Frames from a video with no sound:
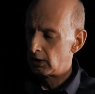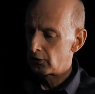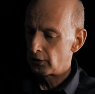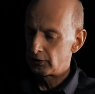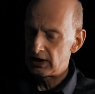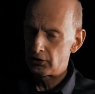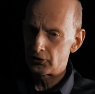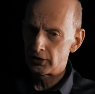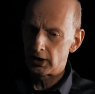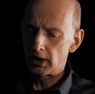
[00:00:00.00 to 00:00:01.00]
So
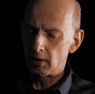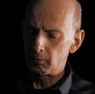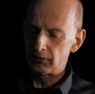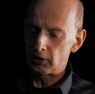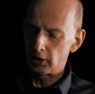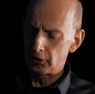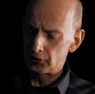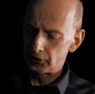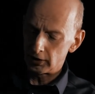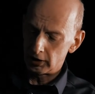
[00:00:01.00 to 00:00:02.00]
these
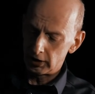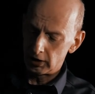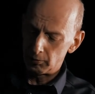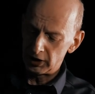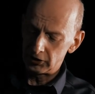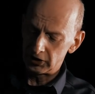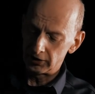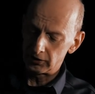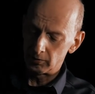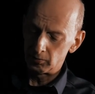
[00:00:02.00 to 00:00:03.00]
amplifiers, I
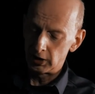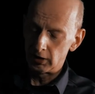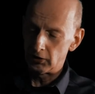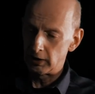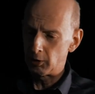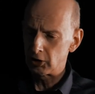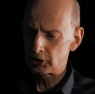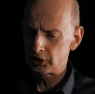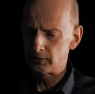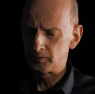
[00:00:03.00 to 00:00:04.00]
appreciate them very
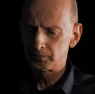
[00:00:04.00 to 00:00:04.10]
much.